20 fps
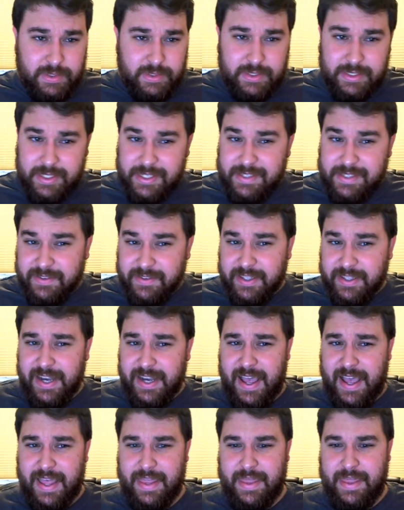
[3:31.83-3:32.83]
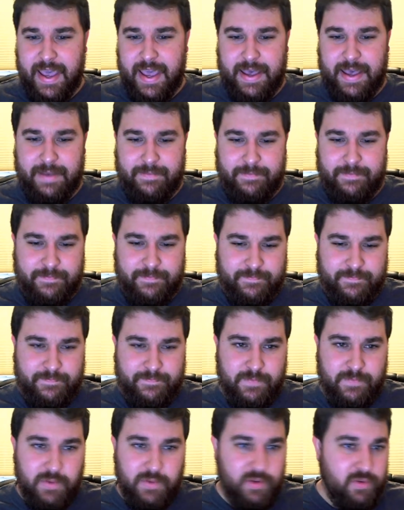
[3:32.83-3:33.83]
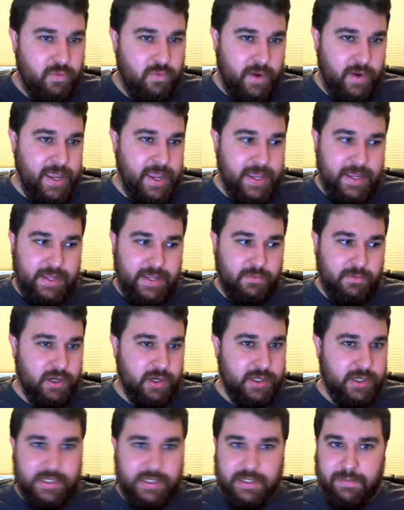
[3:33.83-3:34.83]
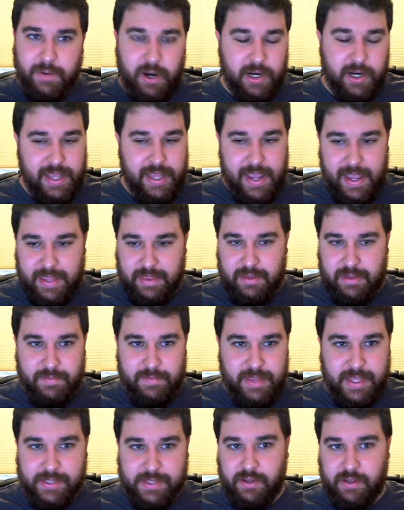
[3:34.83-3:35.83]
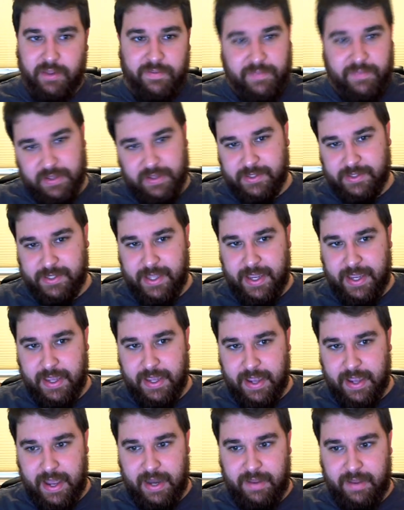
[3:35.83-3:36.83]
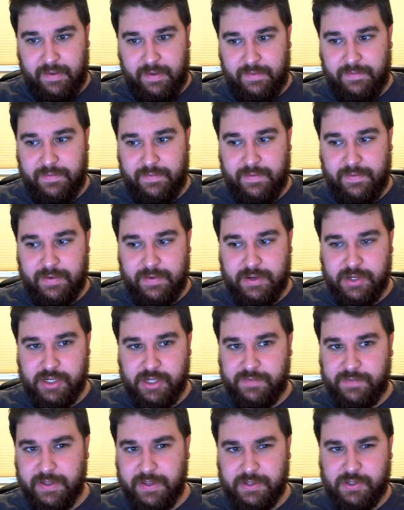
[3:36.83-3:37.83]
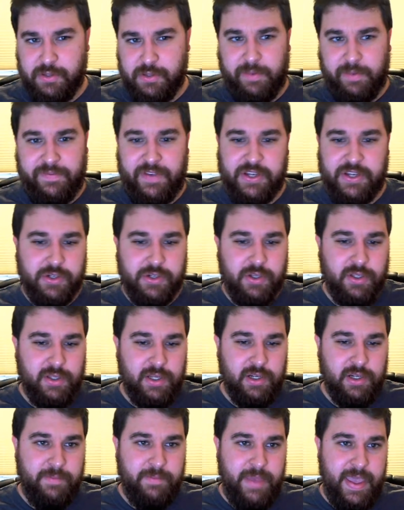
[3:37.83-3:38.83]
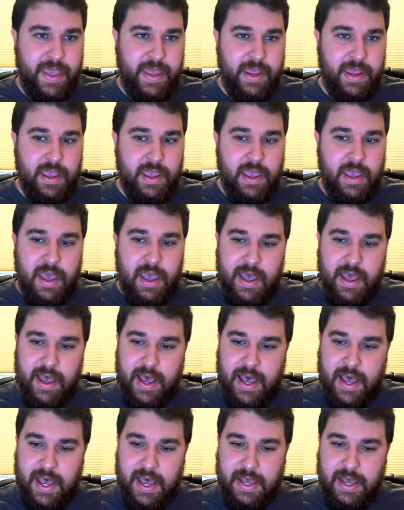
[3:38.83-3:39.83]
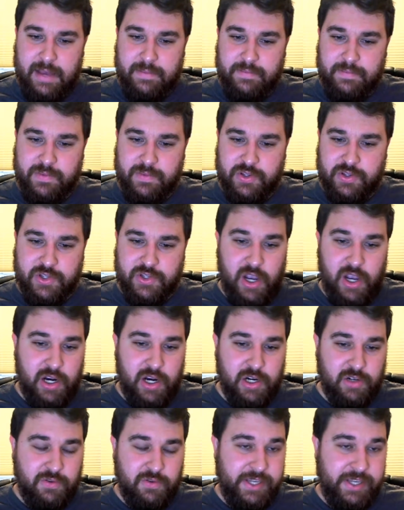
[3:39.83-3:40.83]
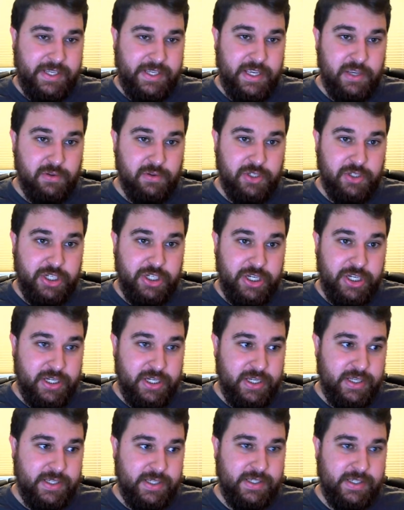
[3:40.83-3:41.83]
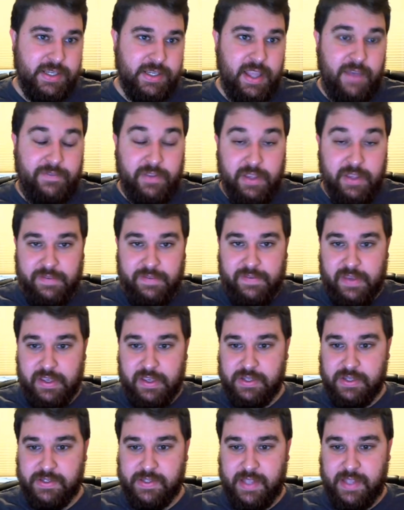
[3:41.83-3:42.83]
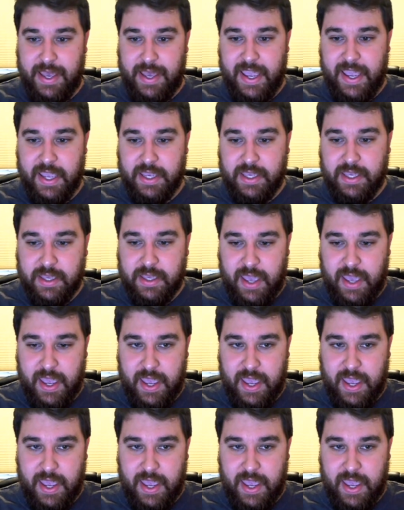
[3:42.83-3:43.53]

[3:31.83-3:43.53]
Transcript: it's really not that great. It works as a party anthem, but that's all it feels like. It kind of just feels superficial a little bit. The song Crazy Equal Genius definitely feels like